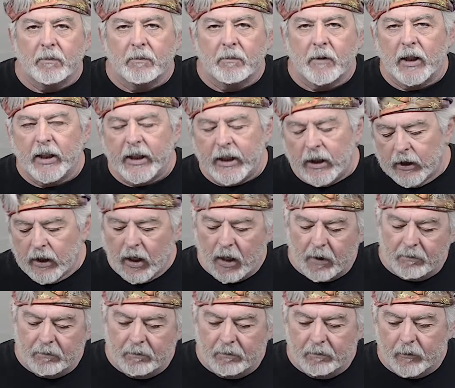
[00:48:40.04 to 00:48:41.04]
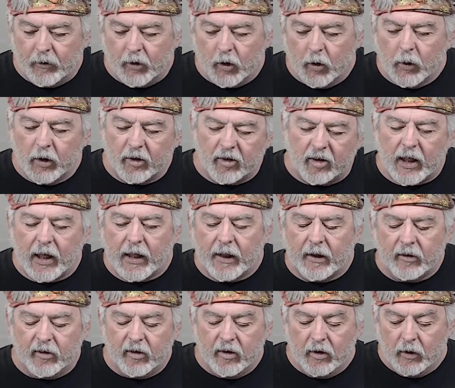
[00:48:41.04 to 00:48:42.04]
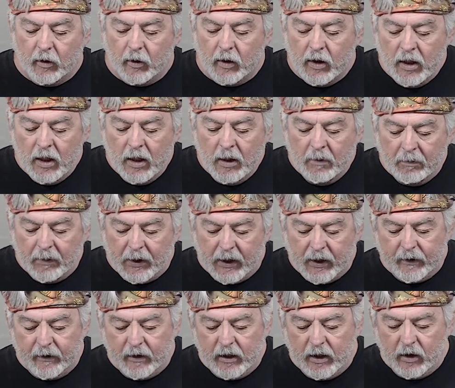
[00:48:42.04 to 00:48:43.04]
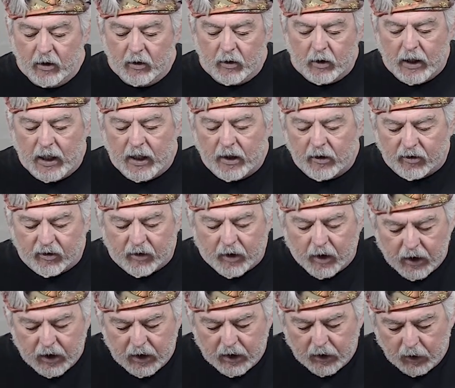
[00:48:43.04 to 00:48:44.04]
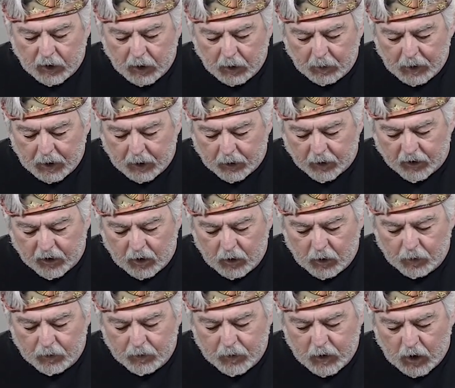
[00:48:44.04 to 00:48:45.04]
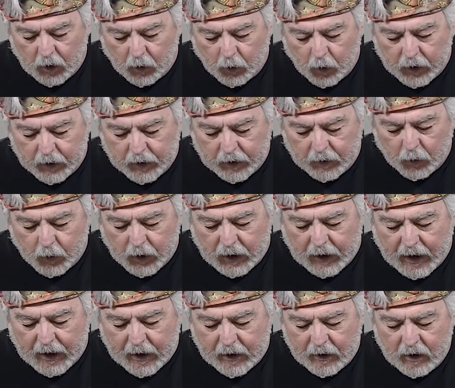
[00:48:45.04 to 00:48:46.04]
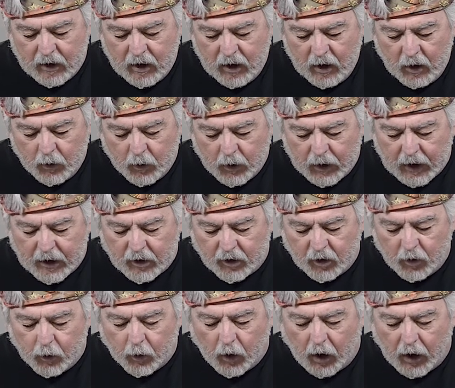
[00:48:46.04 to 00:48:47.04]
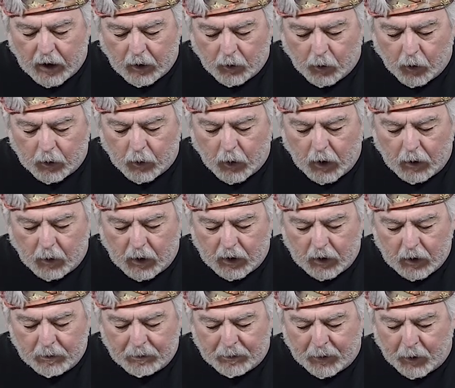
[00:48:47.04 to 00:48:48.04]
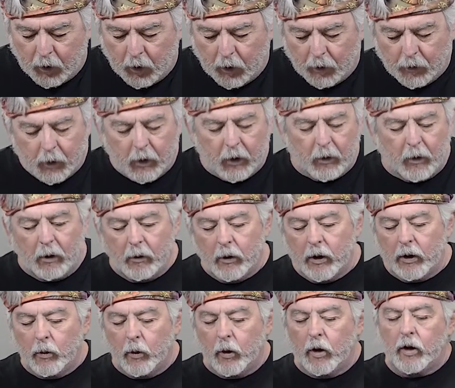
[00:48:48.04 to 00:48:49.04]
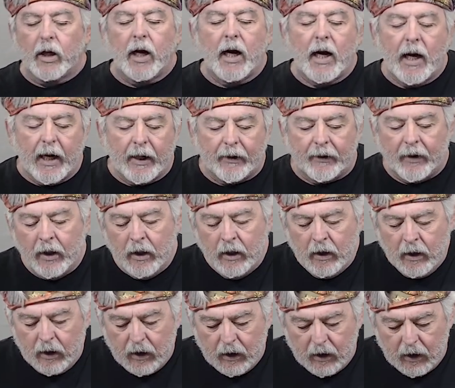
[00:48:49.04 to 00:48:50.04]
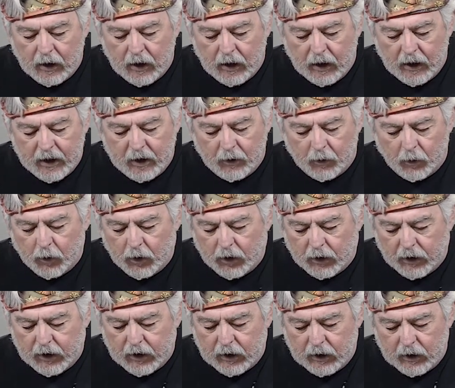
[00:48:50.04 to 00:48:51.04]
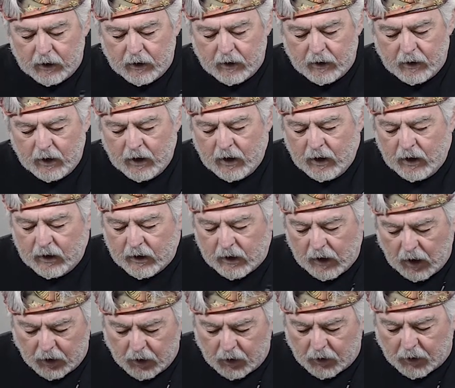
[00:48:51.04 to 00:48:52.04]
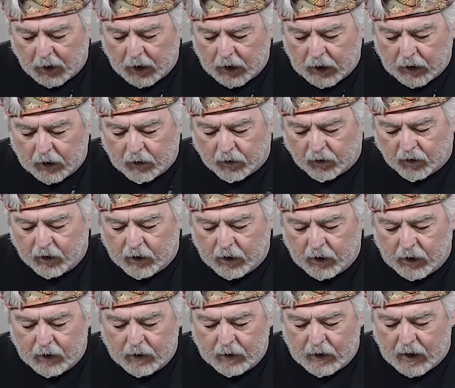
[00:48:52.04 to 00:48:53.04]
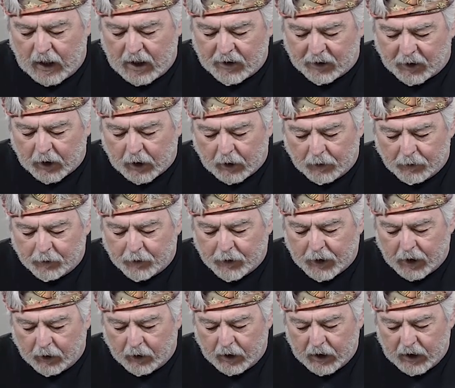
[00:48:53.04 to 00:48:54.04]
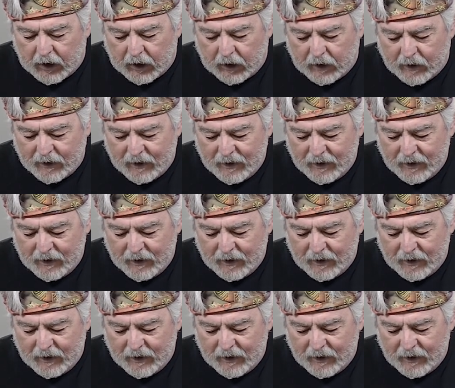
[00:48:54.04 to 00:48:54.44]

clean it up, do what you got to do, but kind of study it a little bit. See, what did I do right? What do I want to improve? What do I want to work on? It really, the other thing that's I think a very